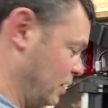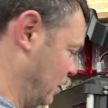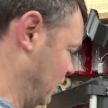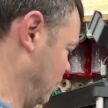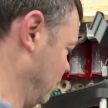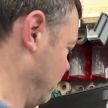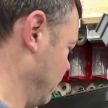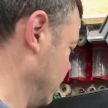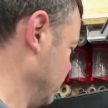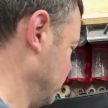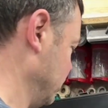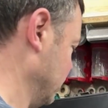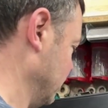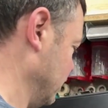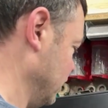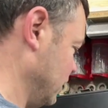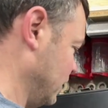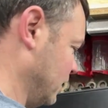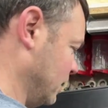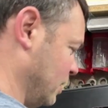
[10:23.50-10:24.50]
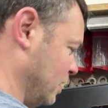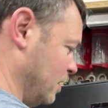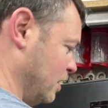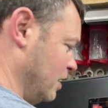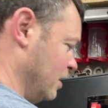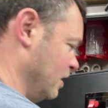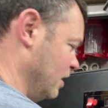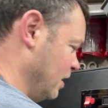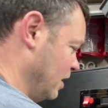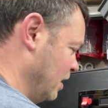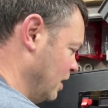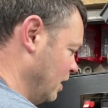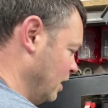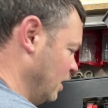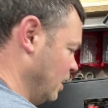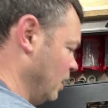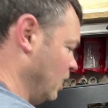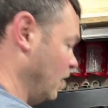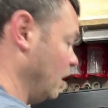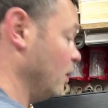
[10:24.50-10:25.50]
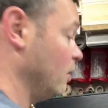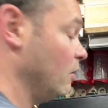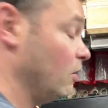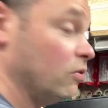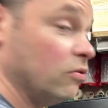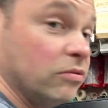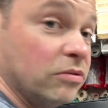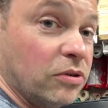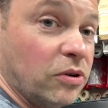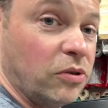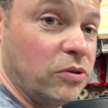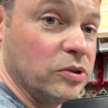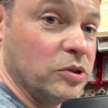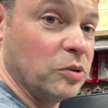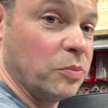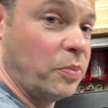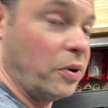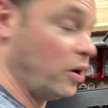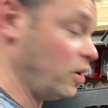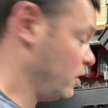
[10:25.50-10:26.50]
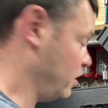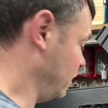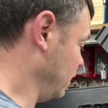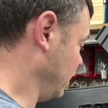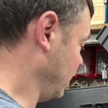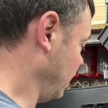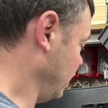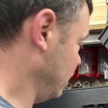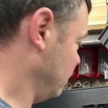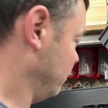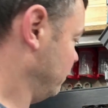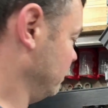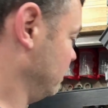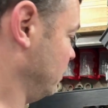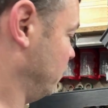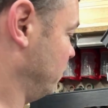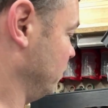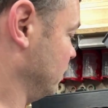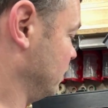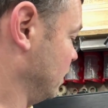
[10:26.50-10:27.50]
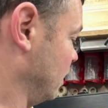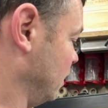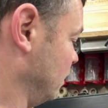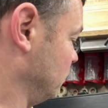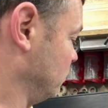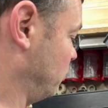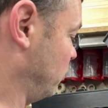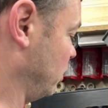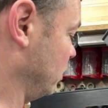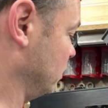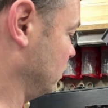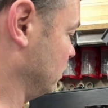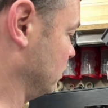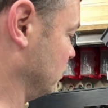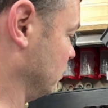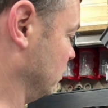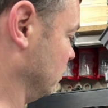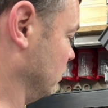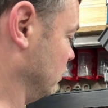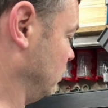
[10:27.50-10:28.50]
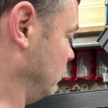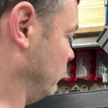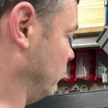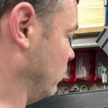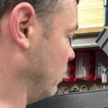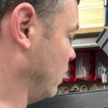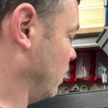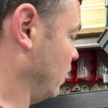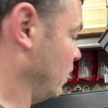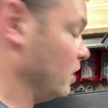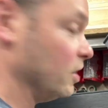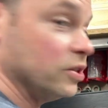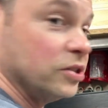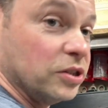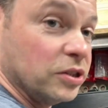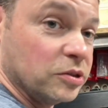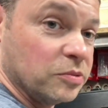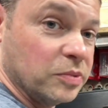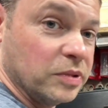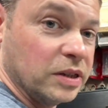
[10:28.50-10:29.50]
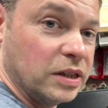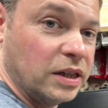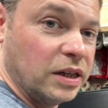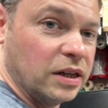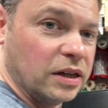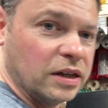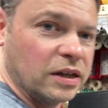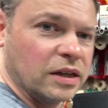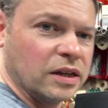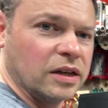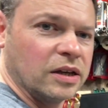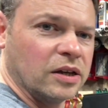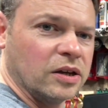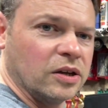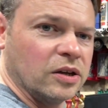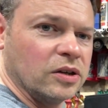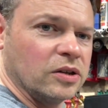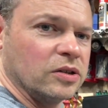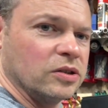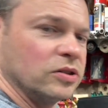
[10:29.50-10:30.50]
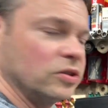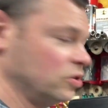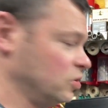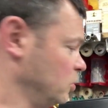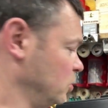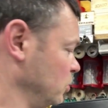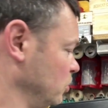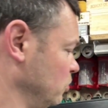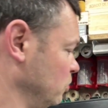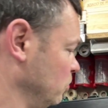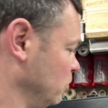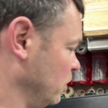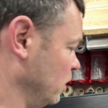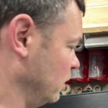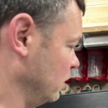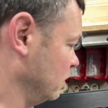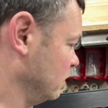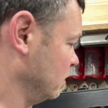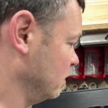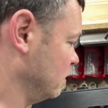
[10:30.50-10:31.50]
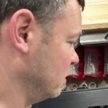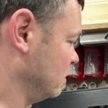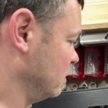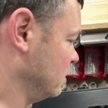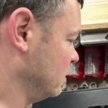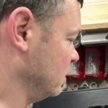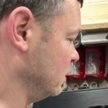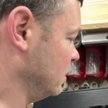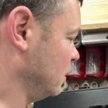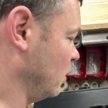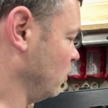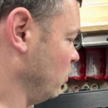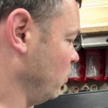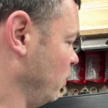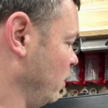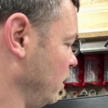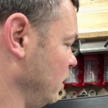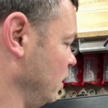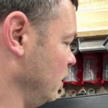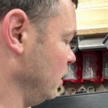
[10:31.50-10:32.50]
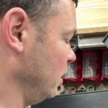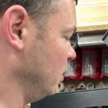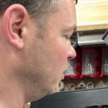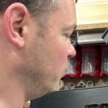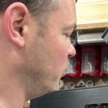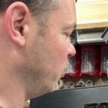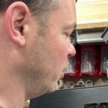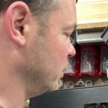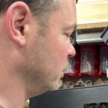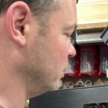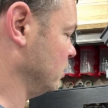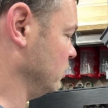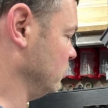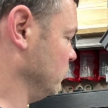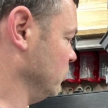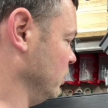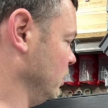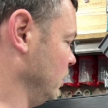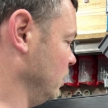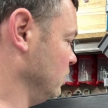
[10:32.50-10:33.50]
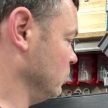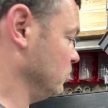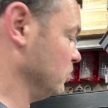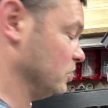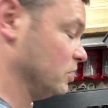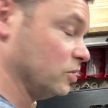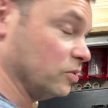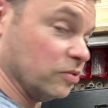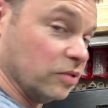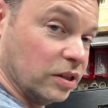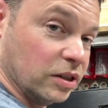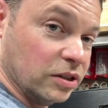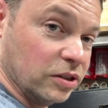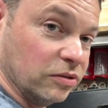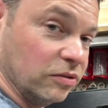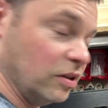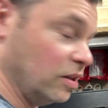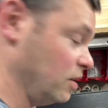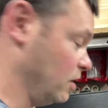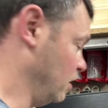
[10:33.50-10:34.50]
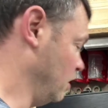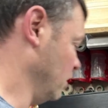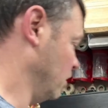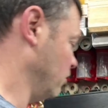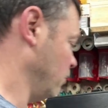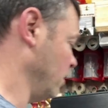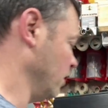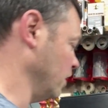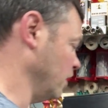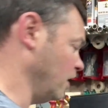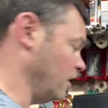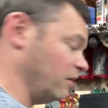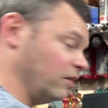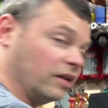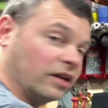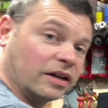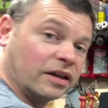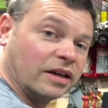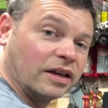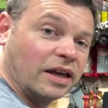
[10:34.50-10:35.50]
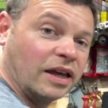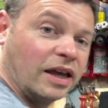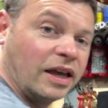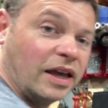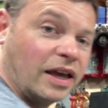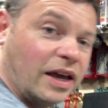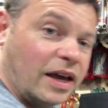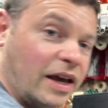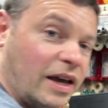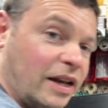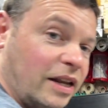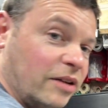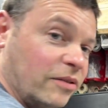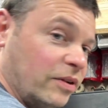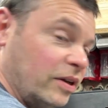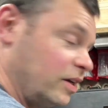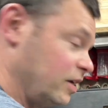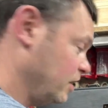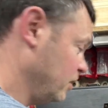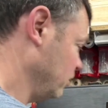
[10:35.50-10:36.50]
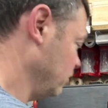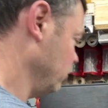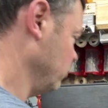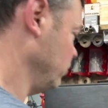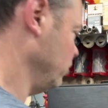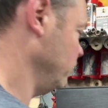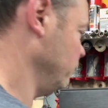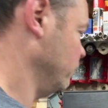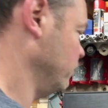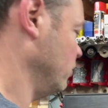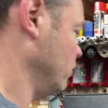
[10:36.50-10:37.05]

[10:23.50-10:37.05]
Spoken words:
the magicness, also part of the gate for different size brass, you've got a height adjustment here to set where you need the brass to anneal, just so you do the correct area. Anyway, we've